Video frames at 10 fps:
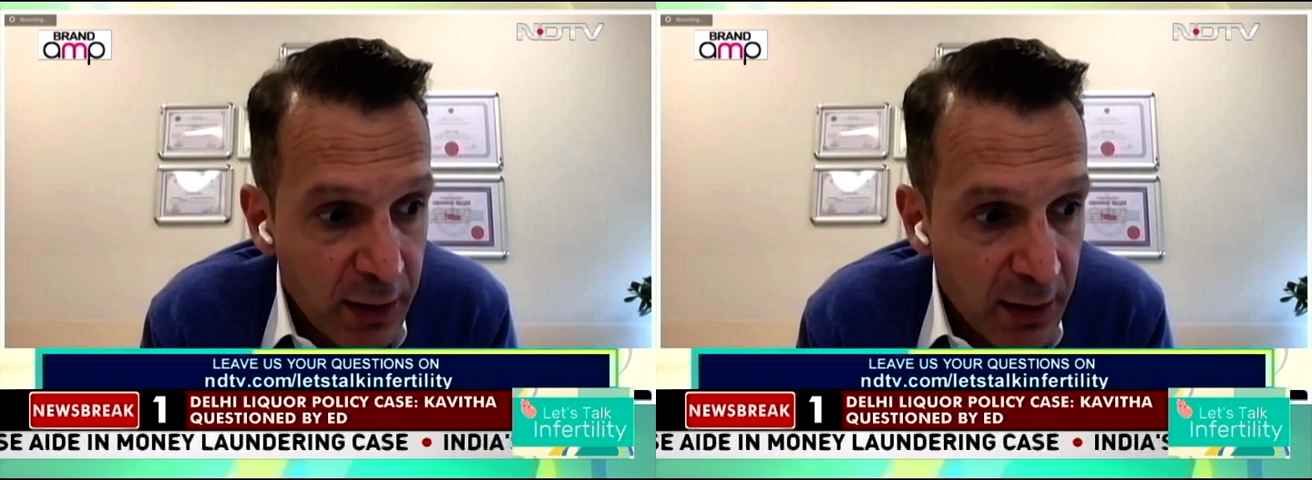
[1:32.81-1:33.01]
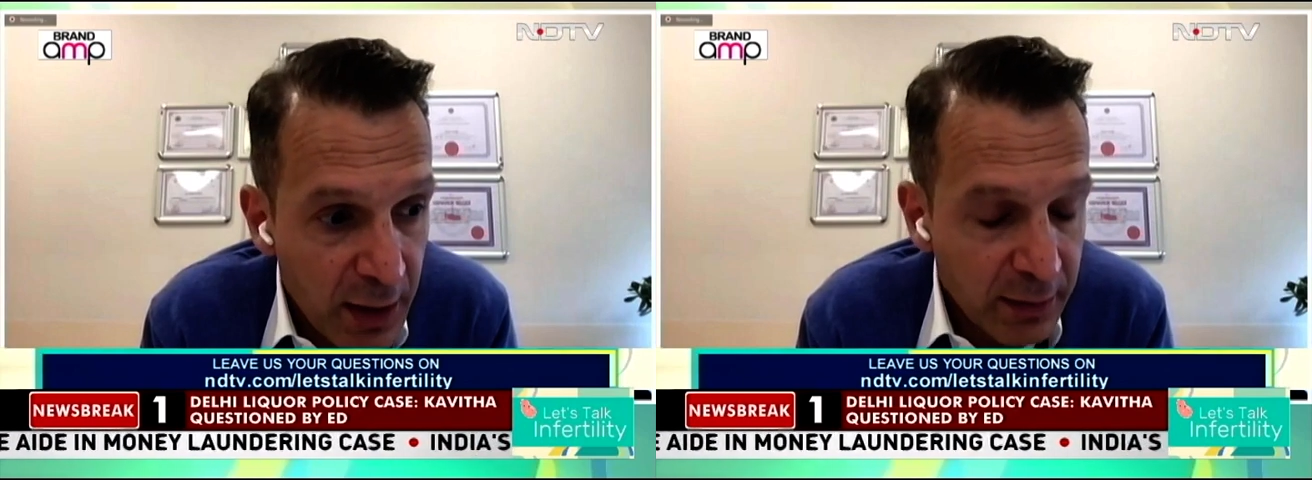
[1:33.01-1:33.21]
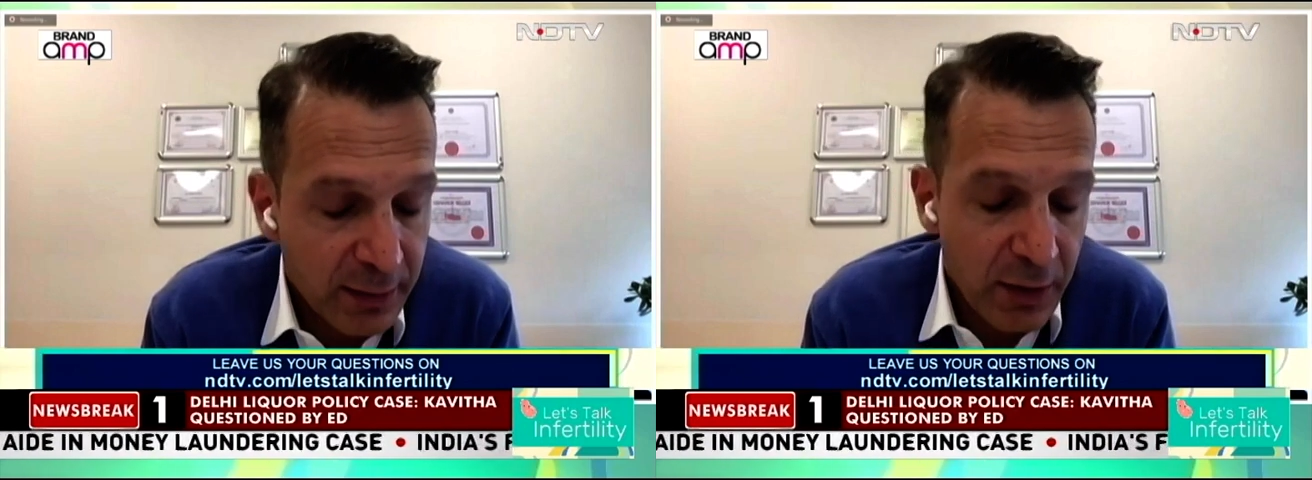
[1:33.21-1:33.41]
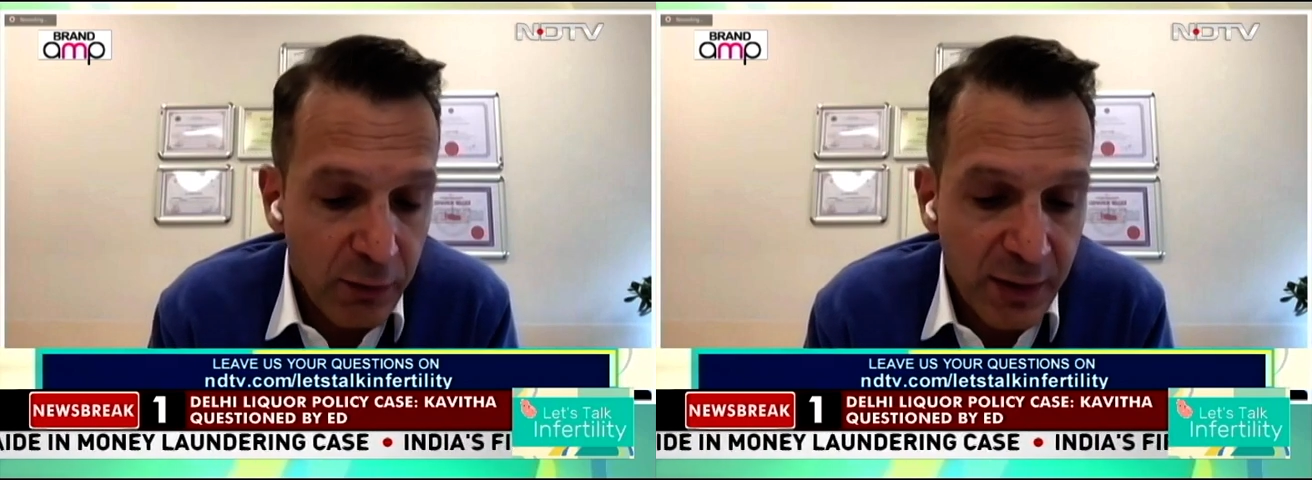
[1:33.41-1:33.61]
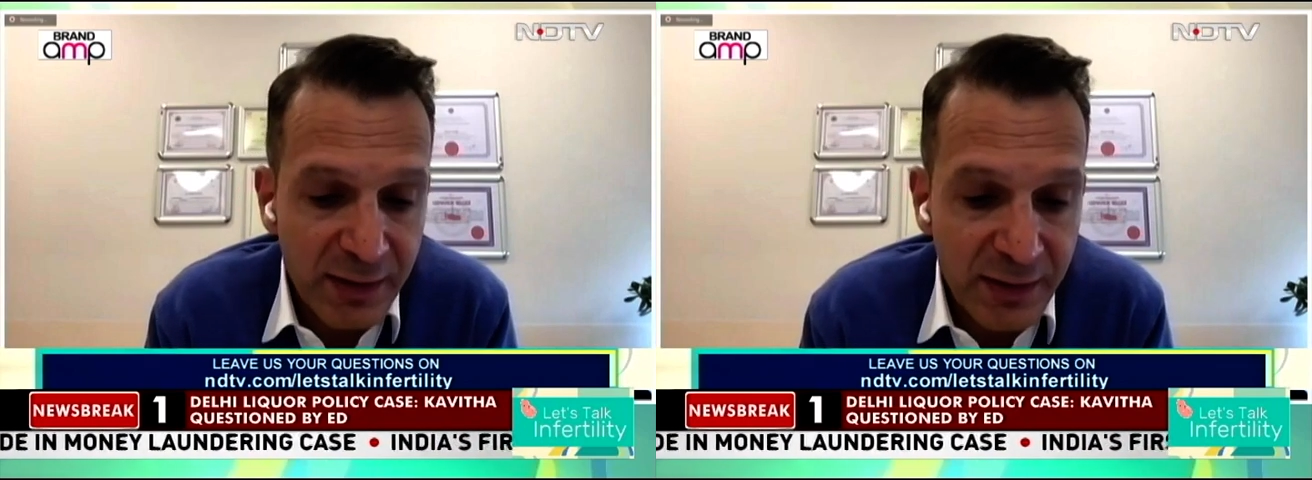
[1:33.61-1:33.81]
are not
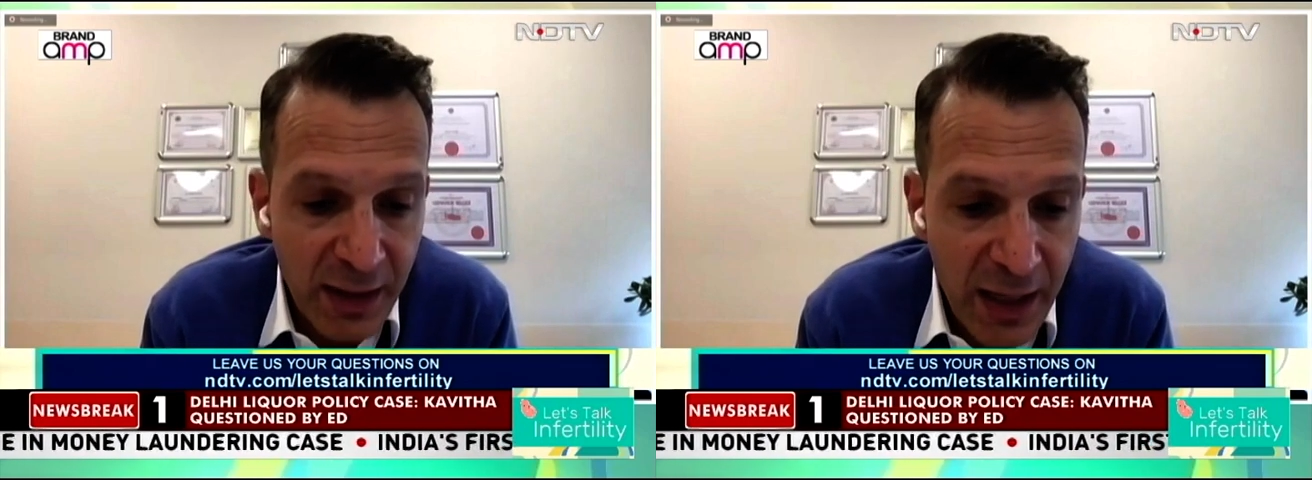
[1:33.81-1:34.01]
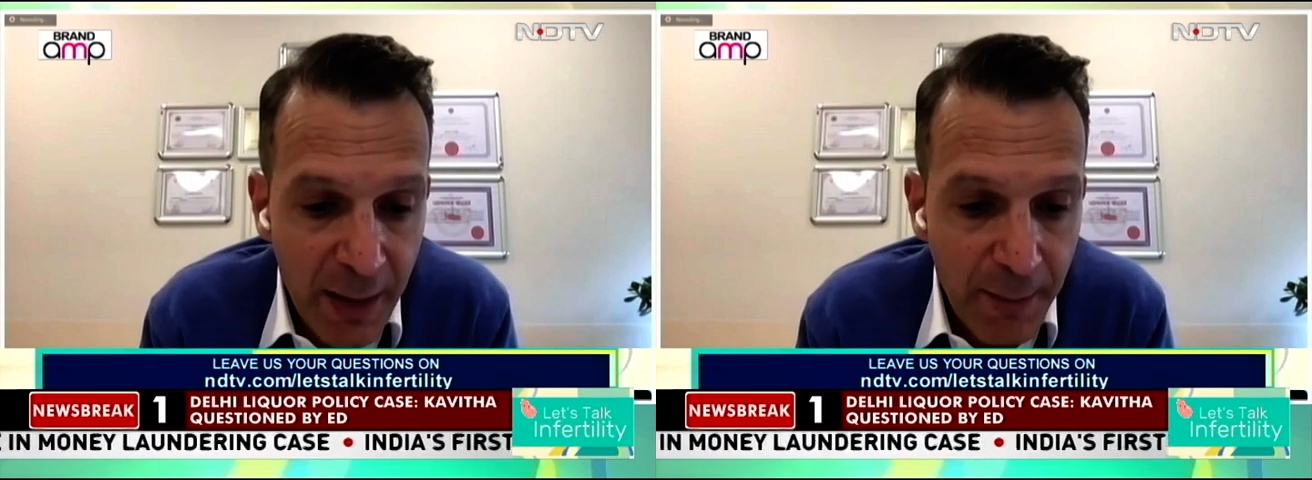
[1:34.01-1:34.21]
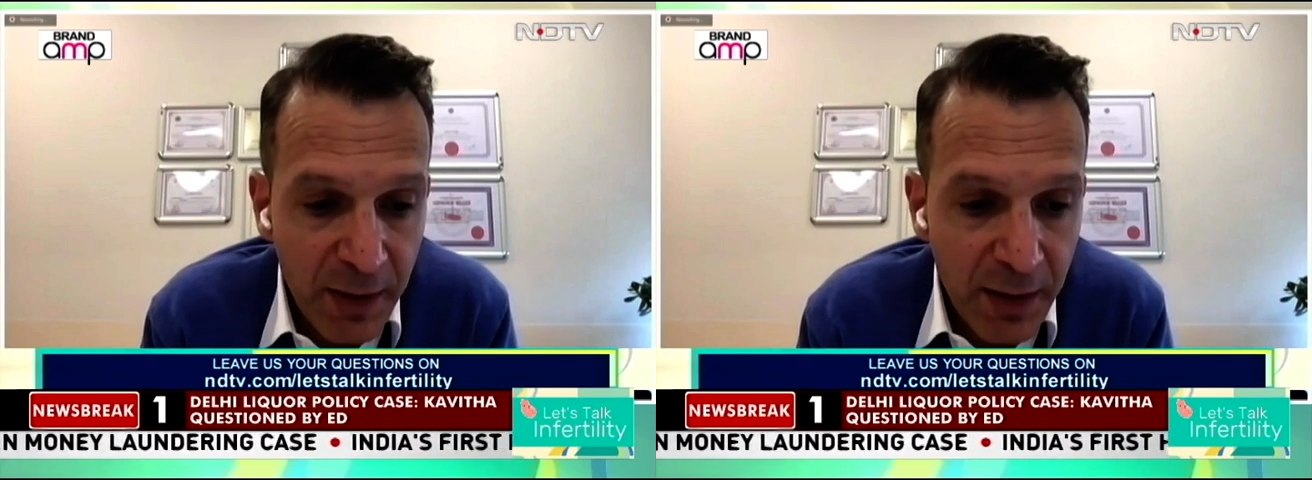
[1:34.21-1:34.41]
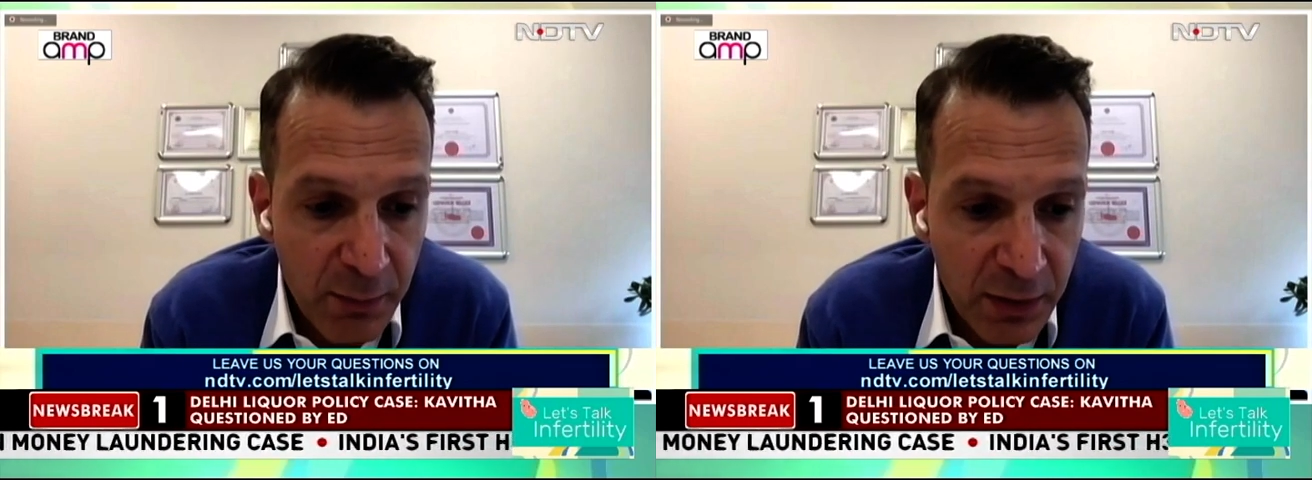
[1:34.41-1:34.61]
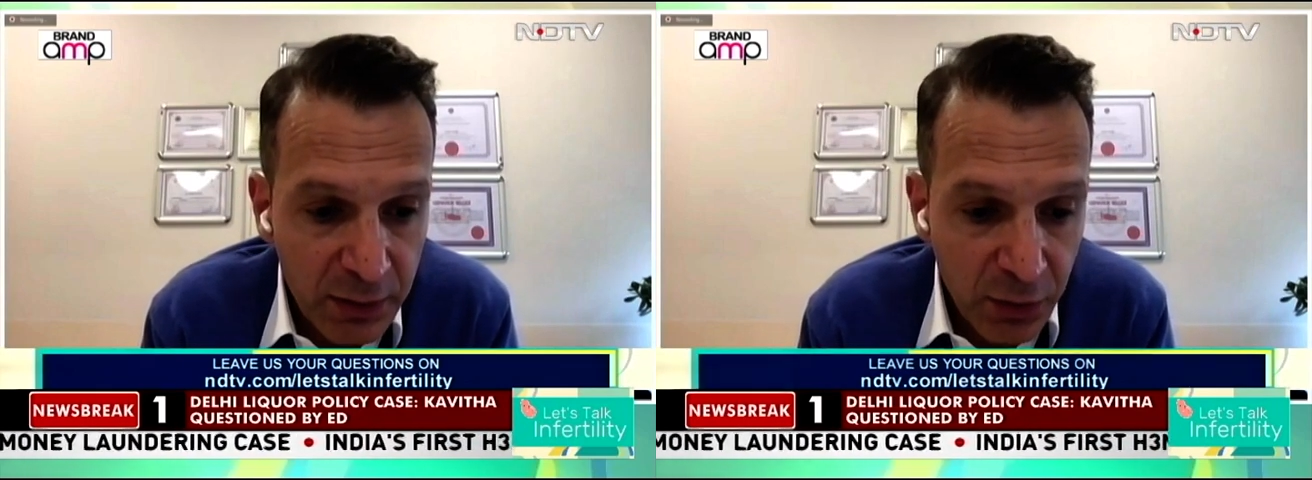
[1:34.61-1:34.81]
necessarily
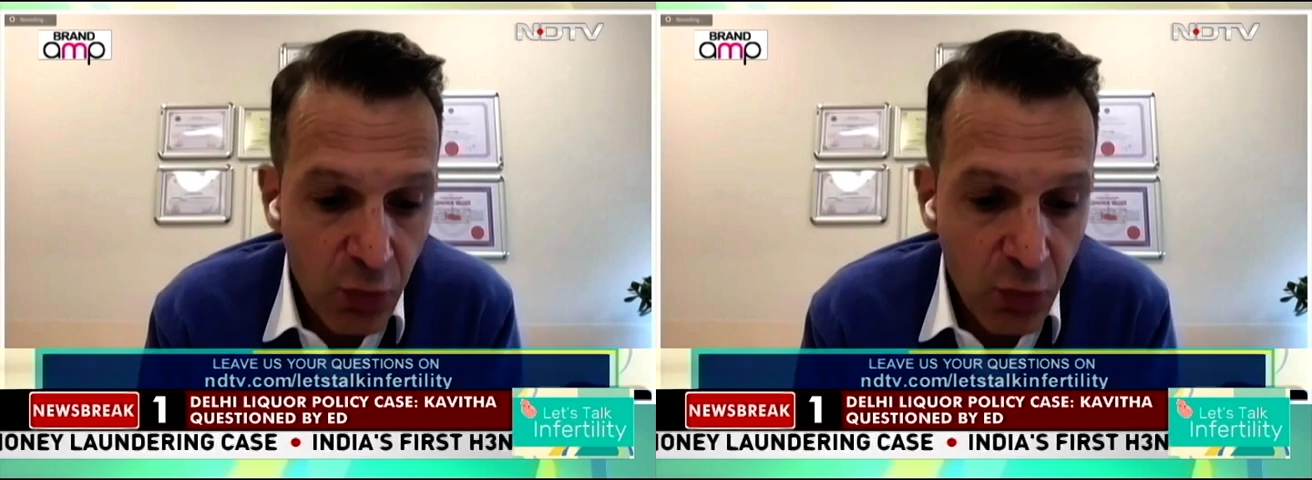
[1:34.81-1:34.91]
applicable